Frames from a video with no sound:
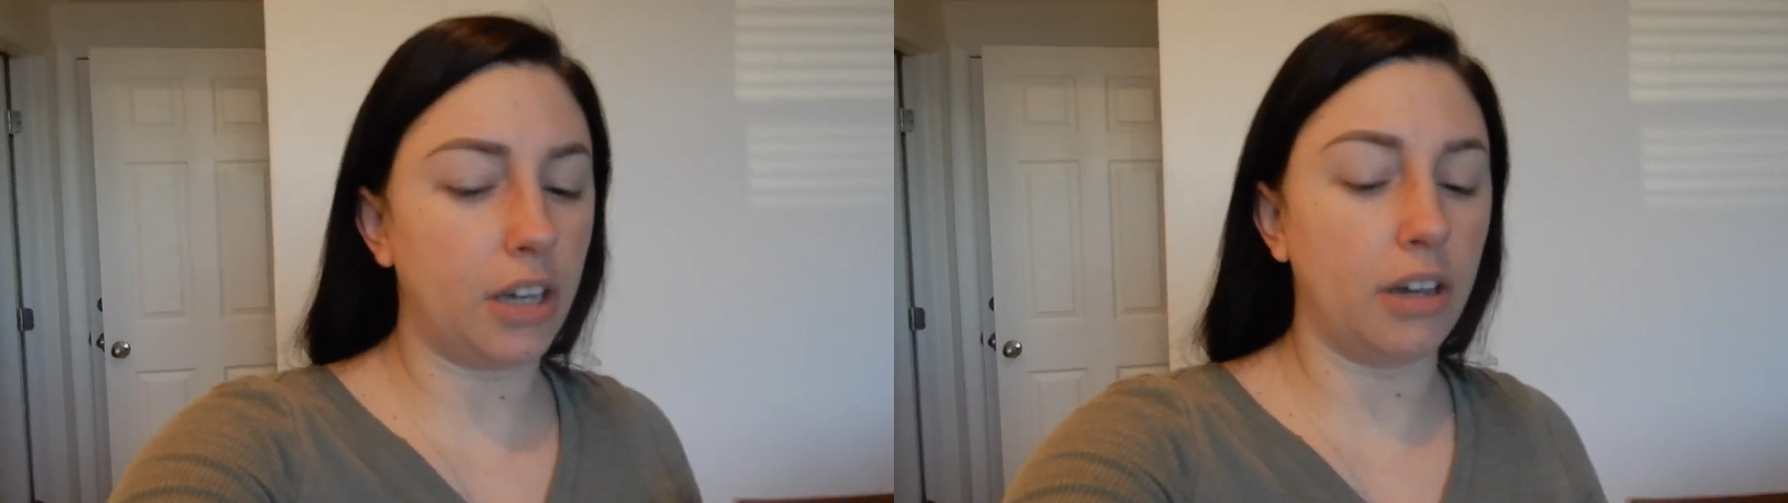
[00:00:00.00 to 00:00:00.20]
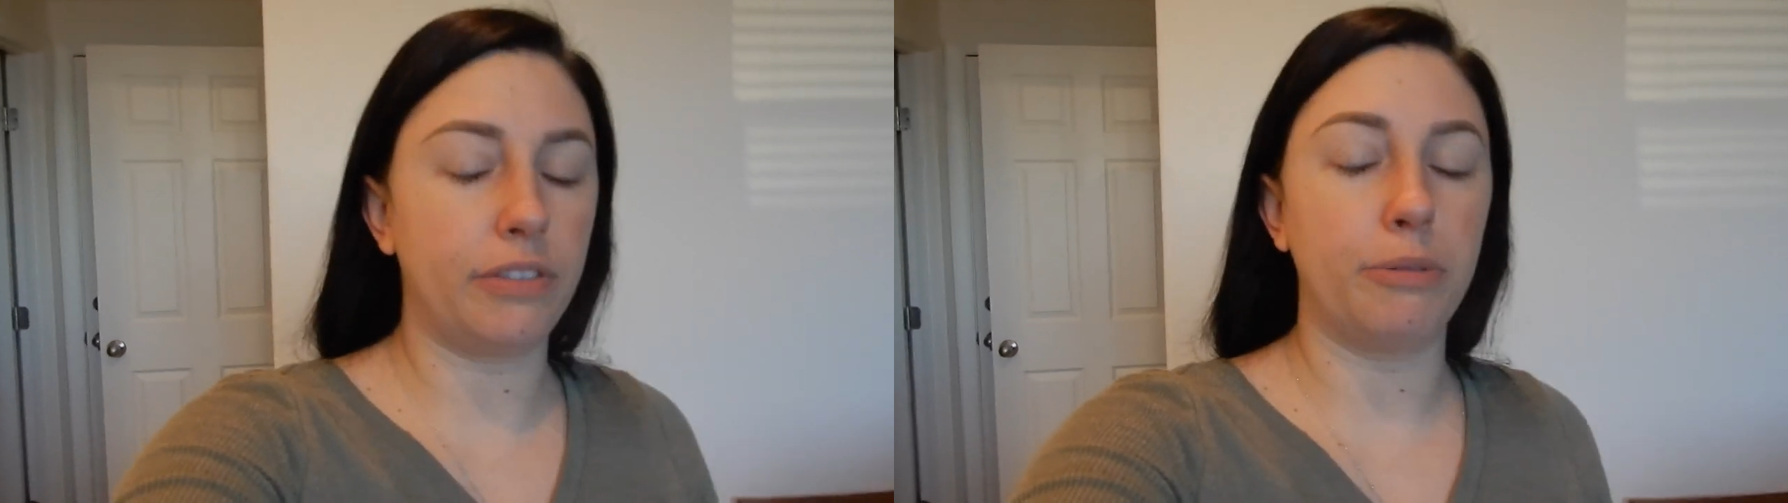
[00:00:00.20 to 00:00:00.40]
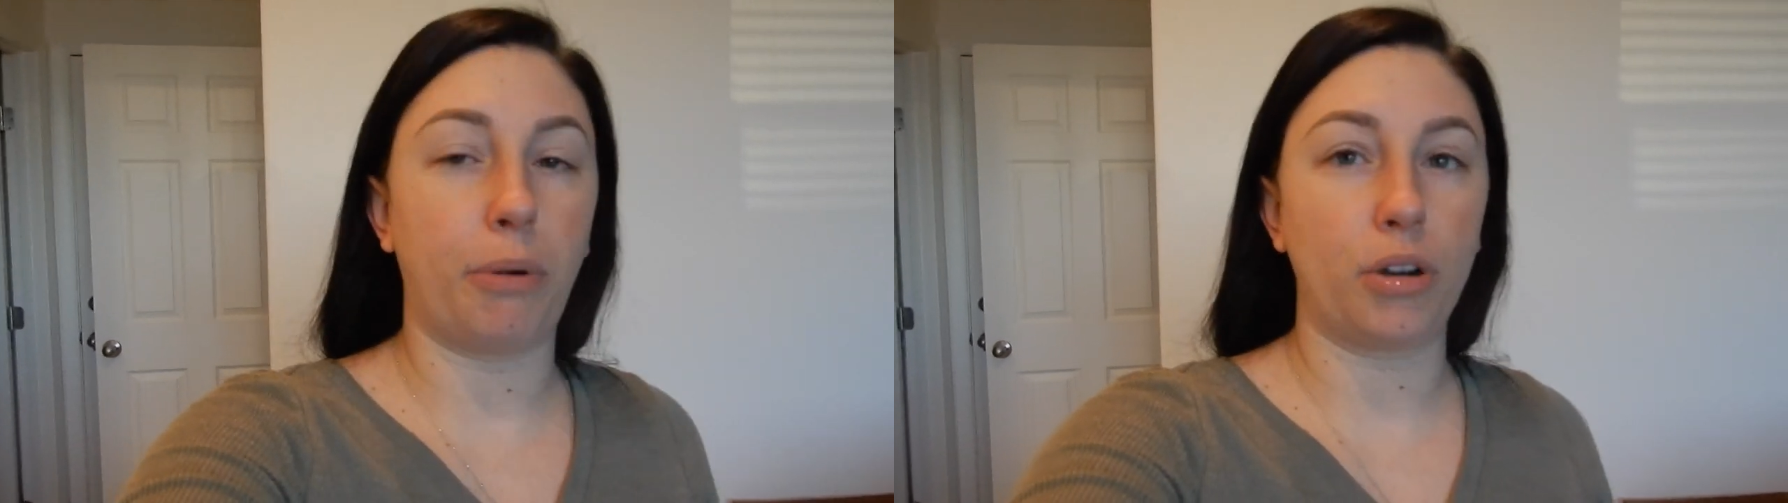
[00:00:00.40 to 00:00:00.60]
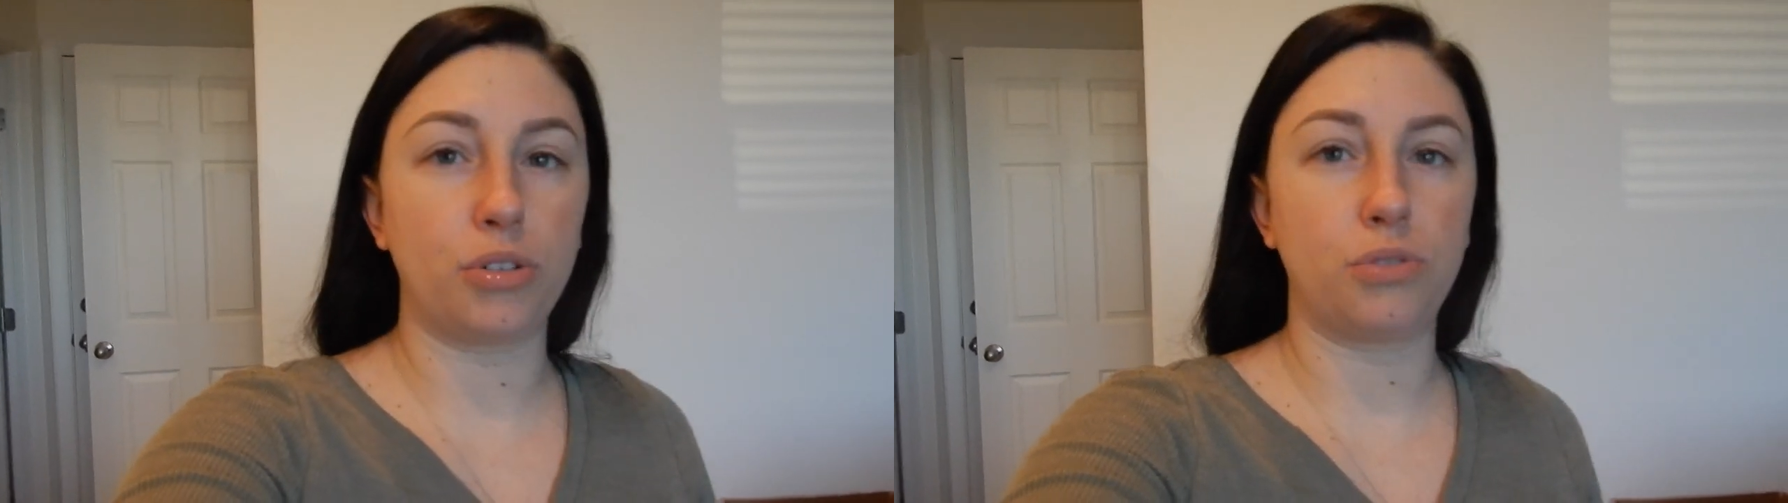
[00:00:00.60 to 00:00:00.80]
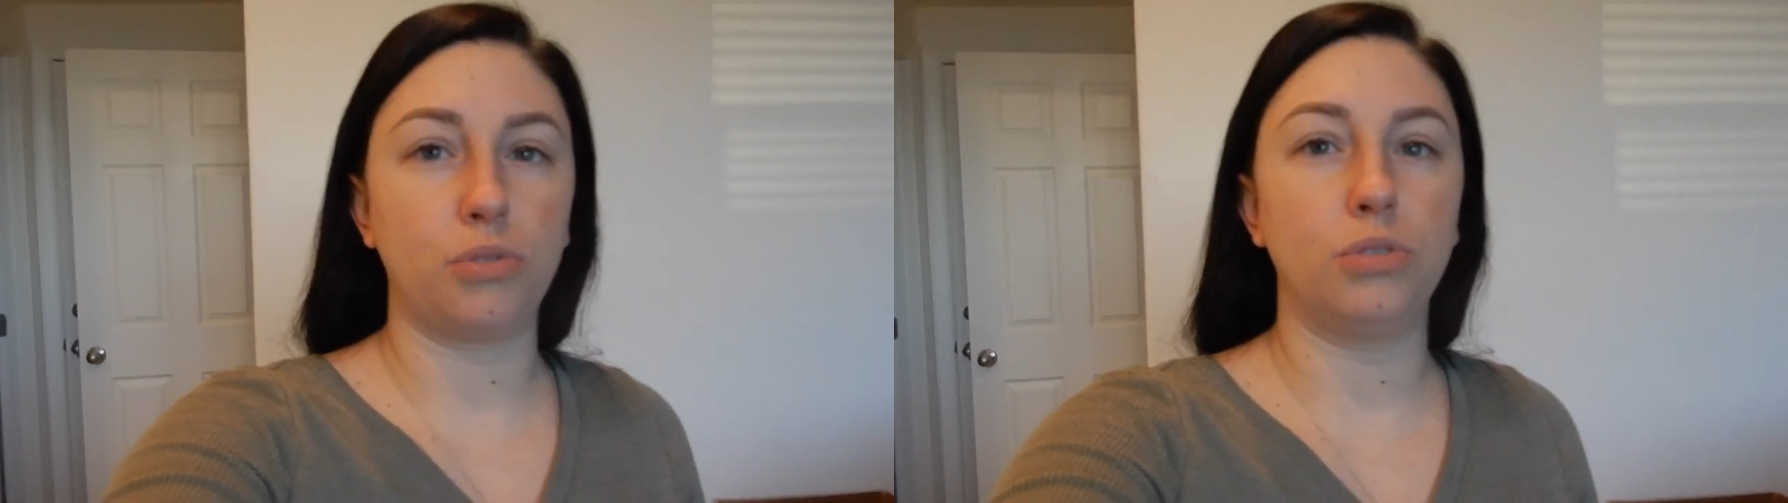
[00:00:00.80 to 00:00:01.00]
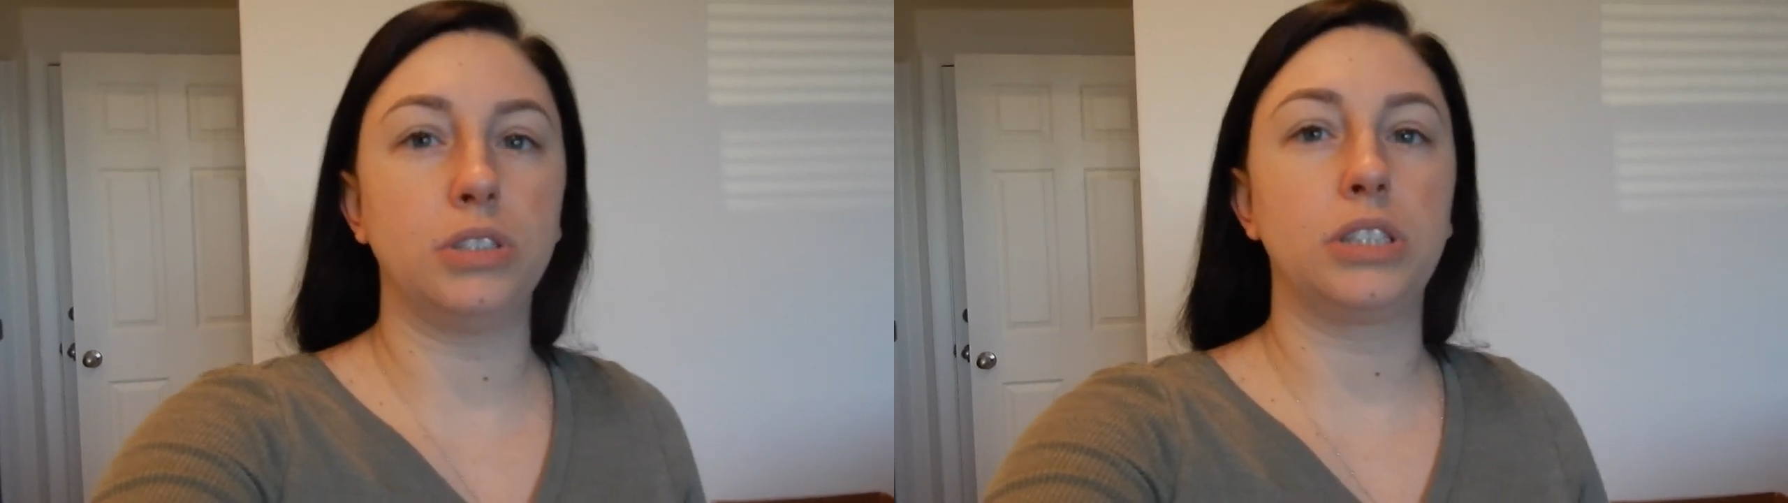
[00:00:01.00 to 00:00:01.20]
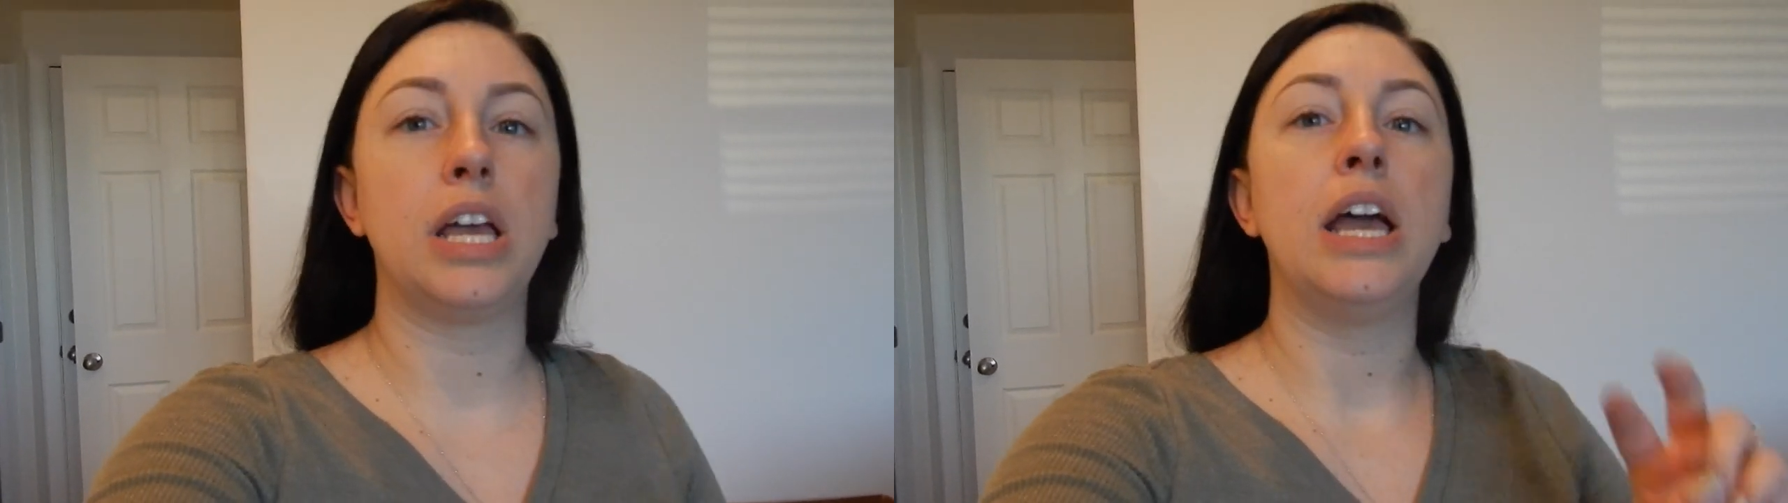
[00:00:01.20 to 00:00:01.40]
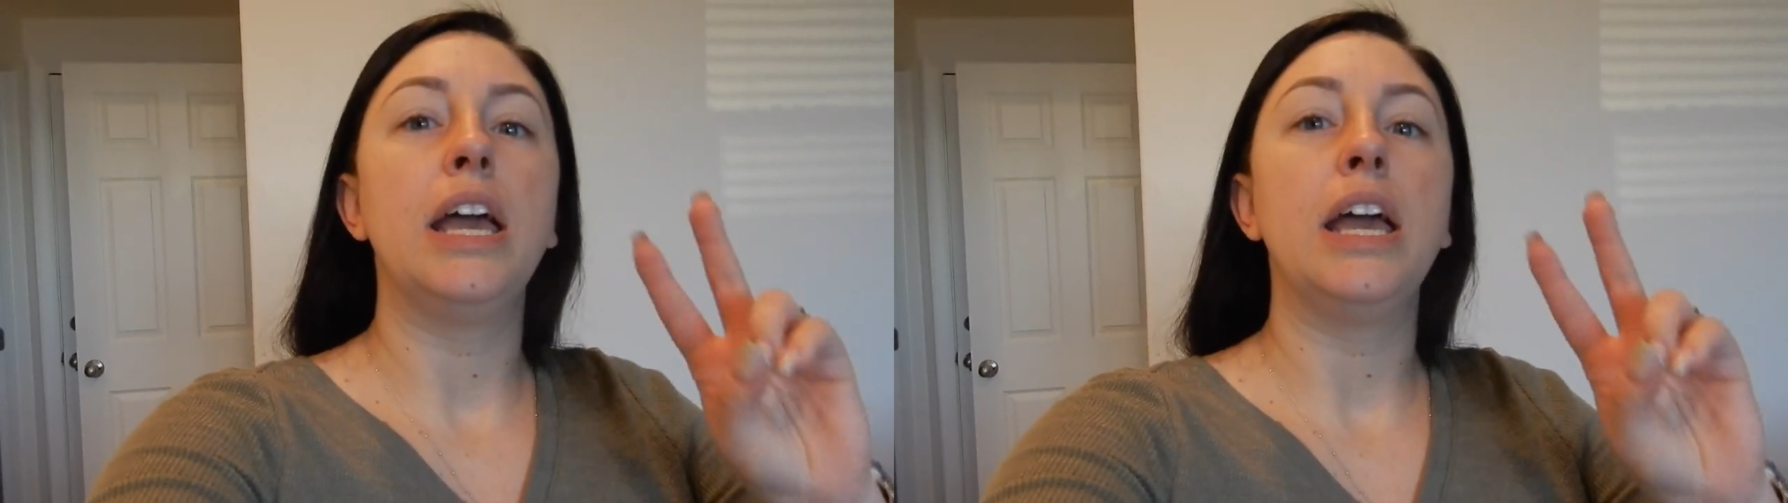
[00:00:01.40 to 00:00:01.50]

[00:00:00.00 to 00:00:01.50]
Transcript: of the bar stools